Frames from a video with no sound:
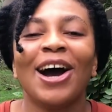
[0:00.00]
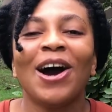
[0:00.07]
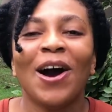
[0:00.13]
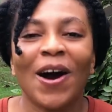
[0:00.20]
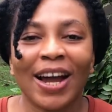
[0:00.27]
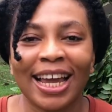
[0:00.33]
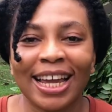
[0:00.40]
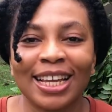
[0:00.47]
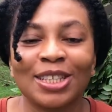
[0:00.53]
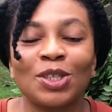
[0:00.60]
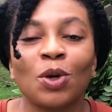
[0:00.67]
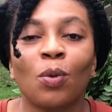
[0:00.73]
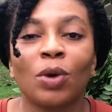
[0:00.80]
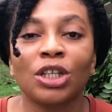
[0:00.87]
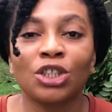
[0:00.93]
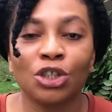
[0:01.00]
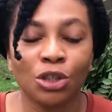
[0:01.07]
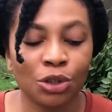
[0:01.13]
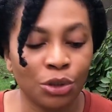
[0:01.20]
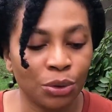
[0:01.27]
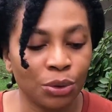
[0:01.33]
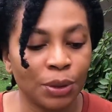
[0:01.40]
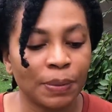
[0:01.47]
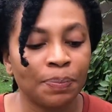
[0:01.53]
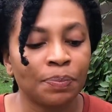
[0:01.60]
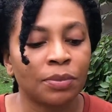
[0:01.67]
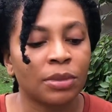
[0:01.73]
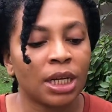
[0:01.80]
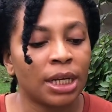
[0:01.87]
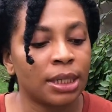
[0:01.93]
Okay, so what you do
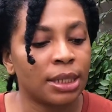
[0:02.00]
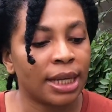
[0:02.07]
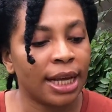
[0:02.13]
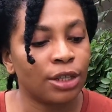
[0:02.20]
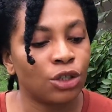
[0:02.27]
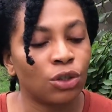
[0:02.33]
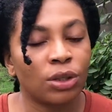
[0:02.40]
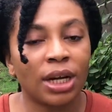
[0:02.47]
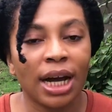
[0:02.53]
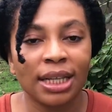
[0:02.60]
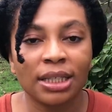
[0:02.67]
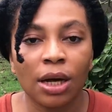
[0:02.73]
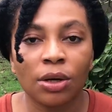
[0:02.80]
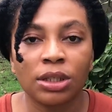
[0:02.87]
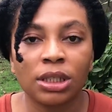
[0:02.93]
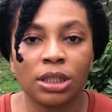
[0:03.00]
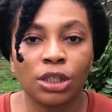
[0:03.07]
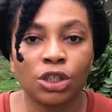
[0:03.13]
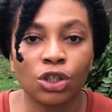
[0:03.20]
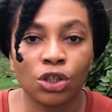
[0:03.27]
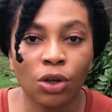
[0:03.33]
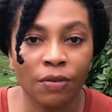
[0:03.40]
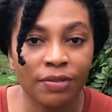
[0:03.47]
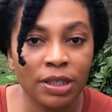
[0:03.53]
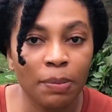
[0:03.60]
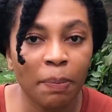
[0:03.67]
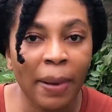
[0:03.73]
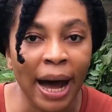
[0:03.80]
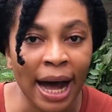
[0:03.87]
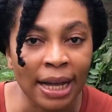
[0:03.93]
is that you cut out the soft
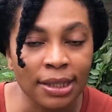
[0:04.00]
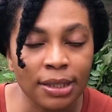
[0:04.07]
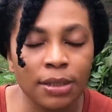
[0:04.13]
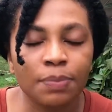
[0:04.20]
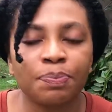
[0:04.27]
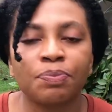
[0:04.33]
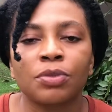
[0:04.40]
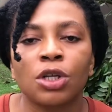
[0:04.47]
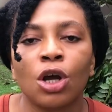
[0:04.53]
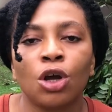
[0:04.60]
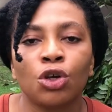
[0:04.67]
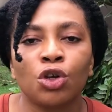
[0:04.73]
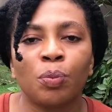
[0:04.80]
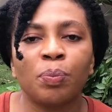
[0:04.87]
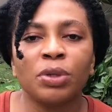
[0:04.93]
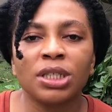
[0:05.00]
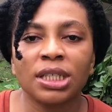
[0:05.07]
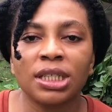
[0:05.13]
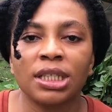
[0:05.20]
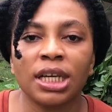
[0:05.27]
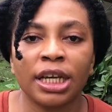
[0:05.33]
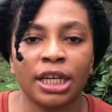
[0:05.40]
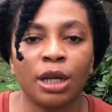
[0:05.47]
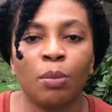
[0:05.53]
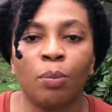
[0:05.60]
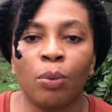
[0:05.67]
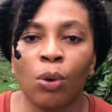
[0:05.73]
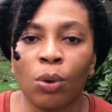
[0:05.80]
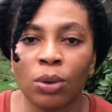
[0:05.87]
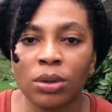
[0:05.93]
part, you put it in a
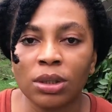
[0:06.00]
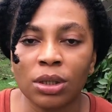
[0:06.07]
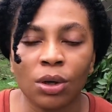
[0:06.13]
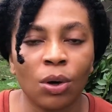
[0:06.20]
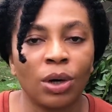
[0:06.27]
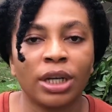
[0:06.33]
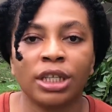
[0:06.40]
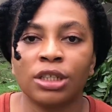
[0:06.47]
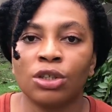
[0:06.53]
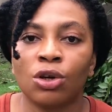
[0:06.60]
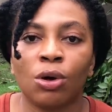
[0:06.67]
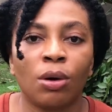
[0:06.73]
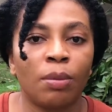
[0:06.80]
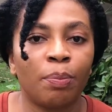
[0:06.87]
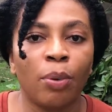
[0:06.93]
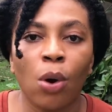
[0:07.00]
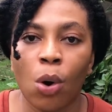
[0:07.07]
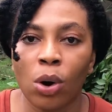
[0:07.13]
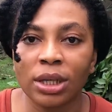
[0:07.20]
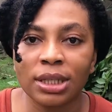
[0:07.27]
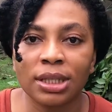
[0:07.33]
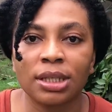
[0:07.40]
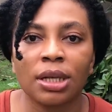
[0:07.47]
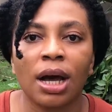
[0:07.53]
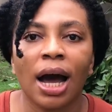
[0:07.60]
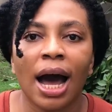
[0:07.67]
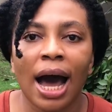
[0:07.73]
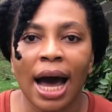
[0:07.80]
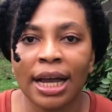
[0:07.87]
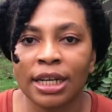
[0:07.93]
bowl or in your pot,
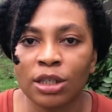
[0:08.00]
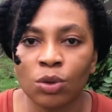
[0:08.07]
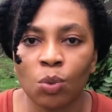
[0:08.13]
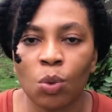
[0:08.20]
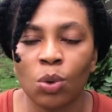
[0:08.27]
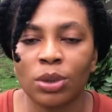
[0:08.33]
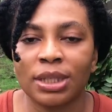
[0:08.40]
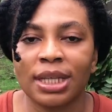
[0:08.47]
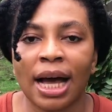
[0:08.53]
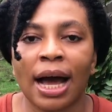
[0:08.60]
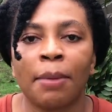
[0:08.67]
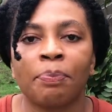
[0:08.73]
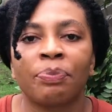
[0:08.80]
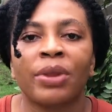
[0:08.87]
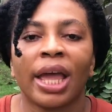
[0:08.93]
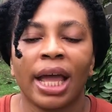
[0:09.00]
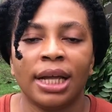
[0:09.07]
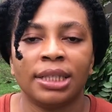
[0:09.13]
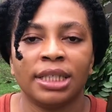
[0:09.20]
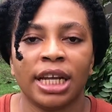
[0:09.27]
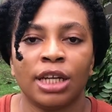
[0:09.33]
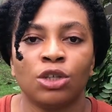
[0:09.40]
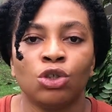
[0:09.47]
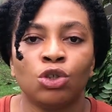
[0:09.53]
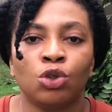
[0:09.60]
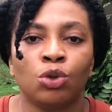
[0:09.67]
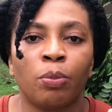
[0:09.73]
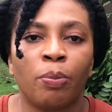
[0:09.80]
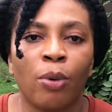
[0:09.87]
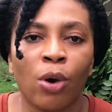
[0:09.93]
add in water, and then
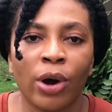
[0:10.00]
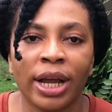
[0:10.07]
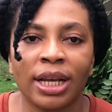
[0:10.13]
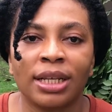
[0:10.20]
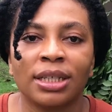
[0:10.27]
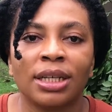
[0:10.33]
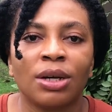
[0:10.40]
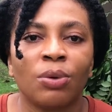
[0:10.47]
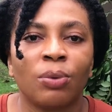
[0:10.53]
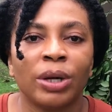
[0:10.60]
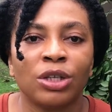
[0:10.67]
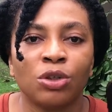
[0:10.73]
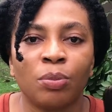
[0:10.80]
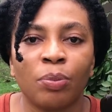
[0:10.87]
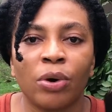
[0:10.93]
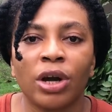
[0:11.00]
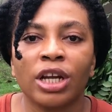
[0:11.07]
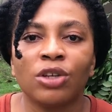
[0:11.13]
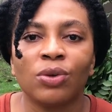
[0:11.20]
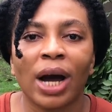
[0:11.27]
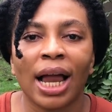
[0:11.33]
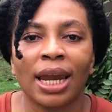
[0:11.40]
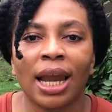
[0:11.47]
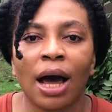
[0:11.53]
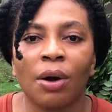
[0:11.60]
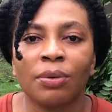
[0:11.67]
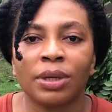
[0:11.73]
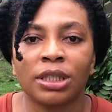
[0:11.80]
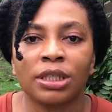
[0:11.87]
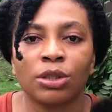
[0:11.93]
you boil. When you boil, you allow
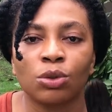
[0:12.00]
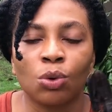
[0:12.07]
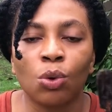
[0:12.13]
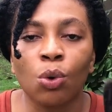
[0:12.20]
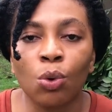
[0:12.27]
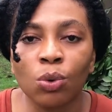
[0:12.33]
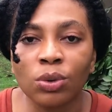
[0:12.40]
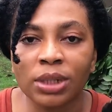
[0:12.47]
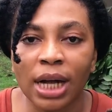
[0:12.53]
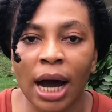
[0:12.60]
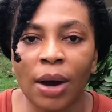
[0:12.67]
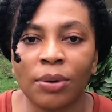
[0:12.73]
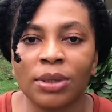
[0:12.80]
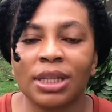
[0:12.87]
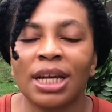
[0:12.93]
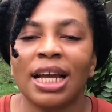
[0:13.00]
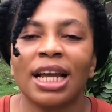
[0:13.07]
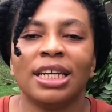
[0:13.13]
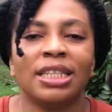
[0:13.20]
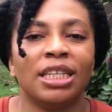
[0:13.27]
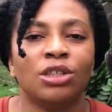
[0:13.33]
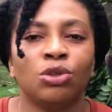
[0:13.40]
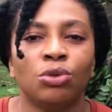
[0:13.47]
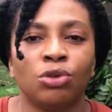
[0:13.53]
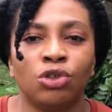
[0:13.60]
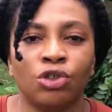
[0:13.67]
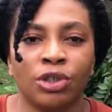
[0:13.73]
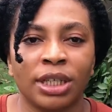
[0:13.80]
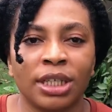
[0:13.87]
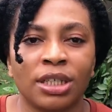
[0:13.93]
it to cool down and then you
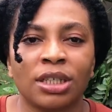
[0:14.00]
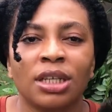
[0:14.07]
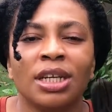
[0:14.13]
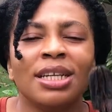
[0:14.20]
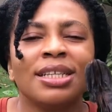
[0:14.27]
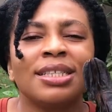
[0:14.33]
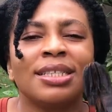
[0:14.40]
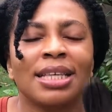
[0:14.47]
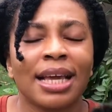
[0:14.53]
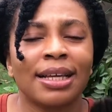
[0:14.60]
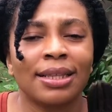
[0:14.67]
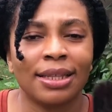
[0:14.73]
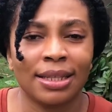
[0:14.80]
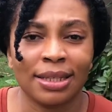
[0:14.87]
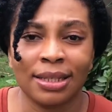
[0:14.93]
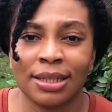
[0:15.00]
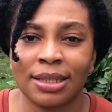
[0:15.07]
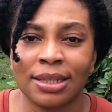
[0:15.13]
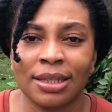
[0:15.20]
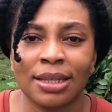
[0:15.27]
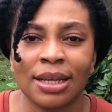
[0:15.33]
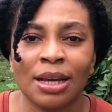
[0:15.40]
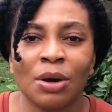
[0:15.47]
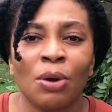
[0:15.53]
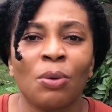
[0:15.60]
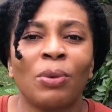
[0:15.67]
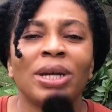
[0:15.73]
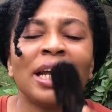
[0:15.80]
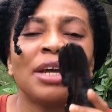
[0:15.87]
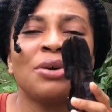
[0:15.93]
drink. Take this.
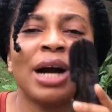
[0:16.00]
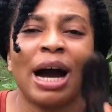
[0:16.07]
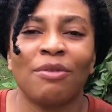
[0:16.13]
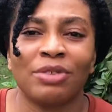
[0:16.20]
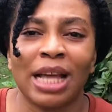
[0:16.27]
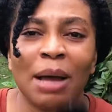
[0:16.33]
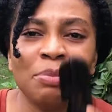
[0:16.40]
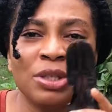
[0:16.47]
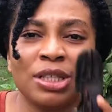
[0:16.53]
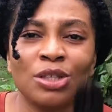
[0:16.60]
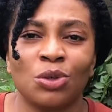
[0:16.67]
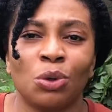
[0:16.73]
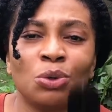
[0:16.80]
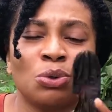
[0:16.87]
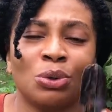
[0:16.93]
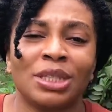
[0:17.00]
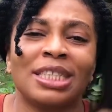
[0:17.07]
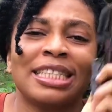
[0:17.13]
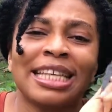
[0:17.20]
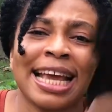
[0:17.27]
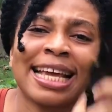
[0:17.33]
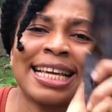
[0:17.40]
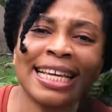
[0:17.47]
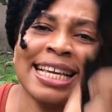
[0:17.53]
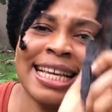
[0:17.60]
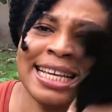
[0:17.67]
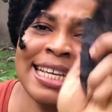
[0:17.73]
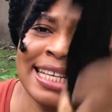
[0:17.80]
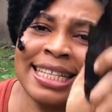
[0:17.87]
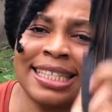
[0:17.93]
Whether you have diabetes or not, take
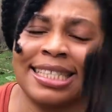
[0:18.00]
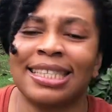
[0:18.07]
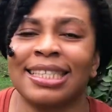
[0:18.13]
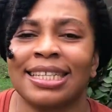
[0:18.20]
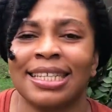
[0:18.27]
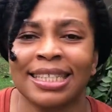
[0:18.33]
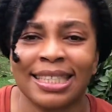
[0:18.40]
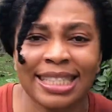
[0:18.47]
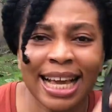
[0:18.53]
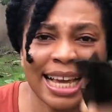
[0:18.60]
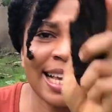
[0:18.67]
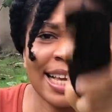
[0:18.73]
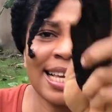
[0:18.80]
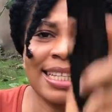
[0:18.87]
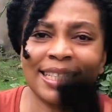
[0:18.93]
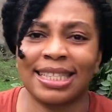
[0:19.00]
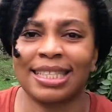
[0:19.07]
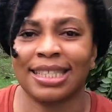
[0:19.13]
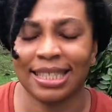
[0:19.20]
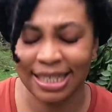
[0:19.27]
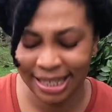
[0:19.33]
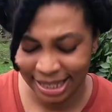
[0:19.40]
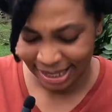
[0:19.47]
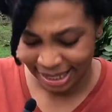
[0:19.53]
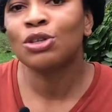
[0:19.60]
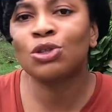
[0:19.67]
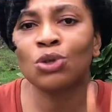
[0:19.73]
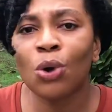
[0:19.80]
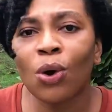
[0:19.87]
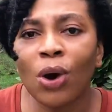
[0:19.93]
it.
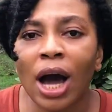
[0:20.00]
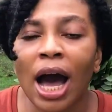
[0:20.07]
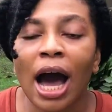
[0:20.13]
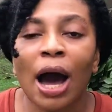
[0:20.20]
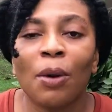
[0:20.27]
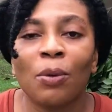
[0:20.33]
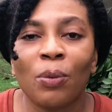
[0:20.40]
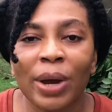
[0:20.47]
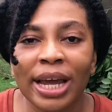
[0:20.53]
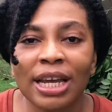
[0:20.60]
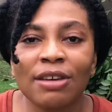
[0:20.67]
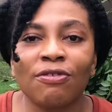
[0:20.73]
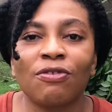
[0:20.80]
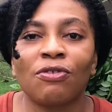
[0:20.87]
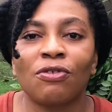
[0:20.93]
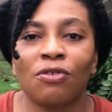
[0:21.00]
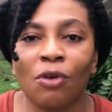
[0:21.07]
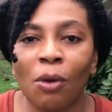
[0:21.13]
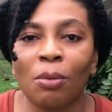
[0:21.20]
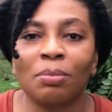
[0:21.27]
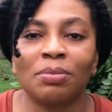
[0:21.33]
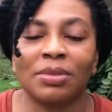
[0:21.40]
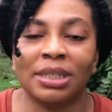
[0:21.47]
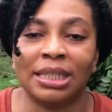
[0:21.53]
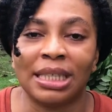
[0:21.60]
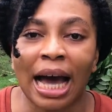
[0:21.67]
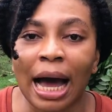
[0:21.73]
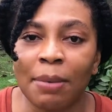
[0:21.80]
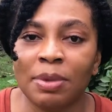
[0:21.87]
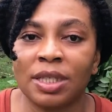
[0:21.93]
So away from
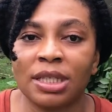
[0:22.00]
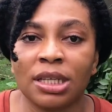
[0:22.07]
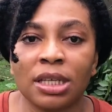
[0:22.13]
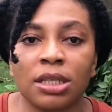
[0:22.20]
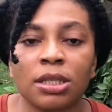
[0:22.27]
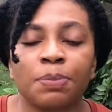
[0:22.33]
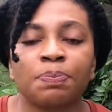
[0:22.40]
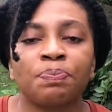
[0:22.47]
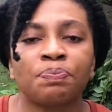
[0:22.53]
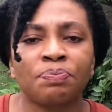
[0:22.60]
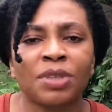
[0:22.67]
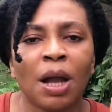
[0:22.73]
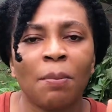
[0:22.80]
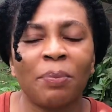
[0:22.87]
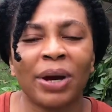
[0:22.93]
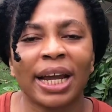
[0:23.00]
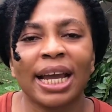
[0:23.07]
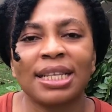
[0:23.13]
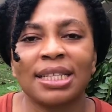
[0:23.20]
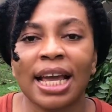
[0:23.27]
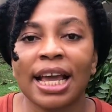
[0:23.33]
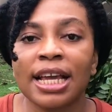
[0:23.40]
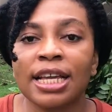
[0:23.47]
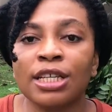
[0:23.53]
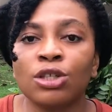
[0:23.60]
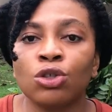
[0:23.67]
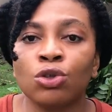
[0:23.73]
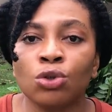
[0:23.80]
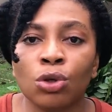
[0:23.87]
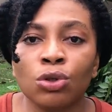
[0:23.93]
diabetes, Prekese is
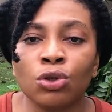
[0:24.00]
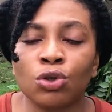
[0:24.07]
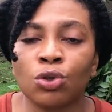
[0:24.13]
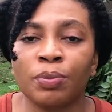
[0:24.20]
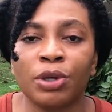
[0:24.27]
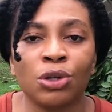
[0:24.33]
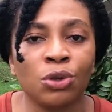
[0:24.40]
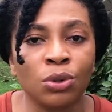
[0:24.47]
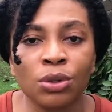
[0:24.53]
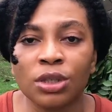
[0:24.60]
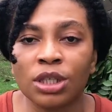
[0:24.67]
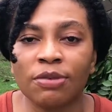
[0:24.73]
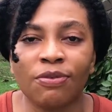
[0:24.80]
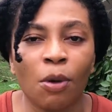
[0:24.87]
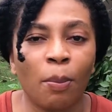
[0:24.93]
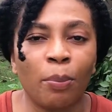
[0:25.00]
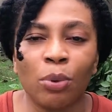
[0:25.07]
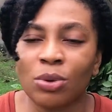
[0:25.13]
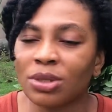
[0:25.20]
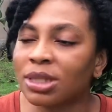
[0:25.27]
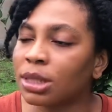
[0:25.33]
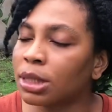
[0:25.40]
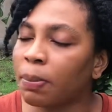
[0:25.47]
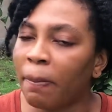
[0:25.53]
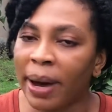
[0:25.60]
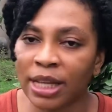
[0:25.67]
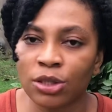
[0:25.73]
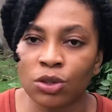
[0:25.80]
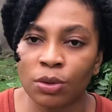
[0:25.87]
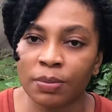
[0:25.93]
known to be used for
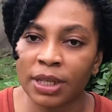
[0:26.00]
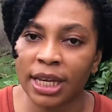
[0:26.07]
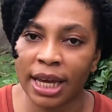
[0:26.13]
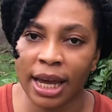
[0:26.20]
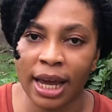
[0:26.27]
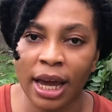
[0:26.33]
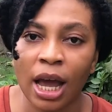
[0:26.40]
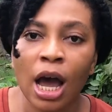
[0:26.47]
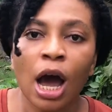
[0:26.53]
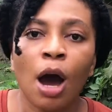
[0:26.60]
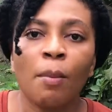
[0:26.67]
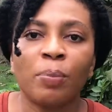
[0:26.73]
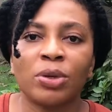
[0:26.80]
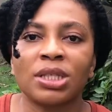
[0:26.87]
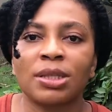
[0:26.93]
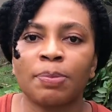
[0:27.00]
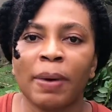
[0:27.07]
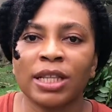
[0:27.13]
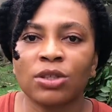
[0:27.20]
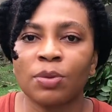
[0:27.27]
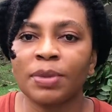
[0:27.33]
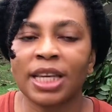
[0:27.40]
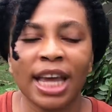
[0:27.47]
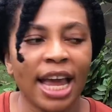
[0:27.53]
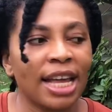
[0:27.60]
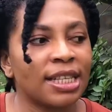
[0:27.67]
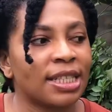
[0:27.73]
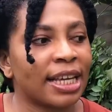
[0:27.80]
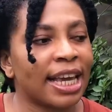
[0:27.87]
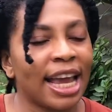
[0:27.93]
postpartum care. Postpartum care
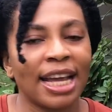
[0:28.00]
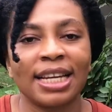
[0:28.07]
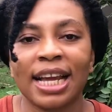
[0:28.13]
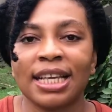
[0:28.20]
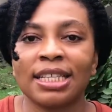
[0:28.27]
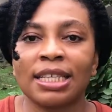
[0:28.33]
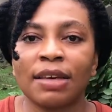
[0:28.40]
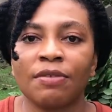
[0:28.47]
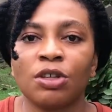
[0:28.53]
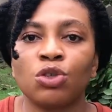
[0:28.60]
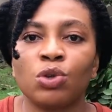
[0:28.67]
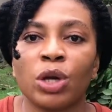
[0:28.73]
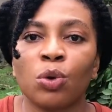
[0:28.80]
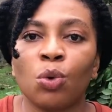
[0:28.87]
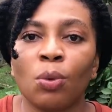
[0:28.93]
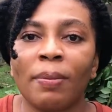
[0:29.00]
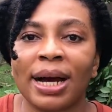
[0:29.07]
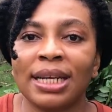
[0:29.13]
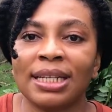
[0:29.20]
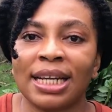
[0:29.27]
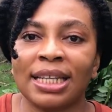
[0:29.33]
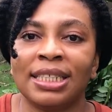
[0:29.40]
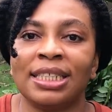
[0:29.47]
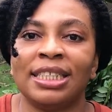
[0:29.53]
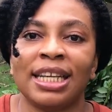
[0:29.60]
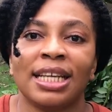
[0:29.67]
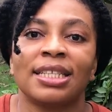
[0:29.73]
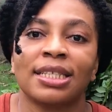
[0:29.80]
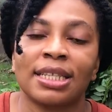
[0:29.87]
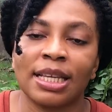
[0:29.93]
is a care that is given to a woman that
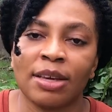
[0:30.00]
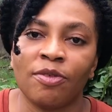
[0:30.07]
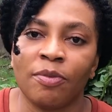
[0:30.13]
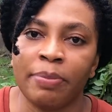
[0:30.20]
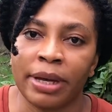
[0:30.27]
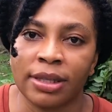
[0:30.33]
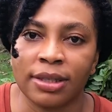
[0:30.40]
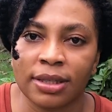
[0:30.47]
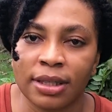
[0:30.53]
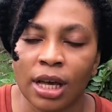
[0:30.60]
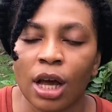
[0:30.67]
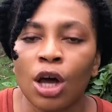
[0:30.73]
just gave birth.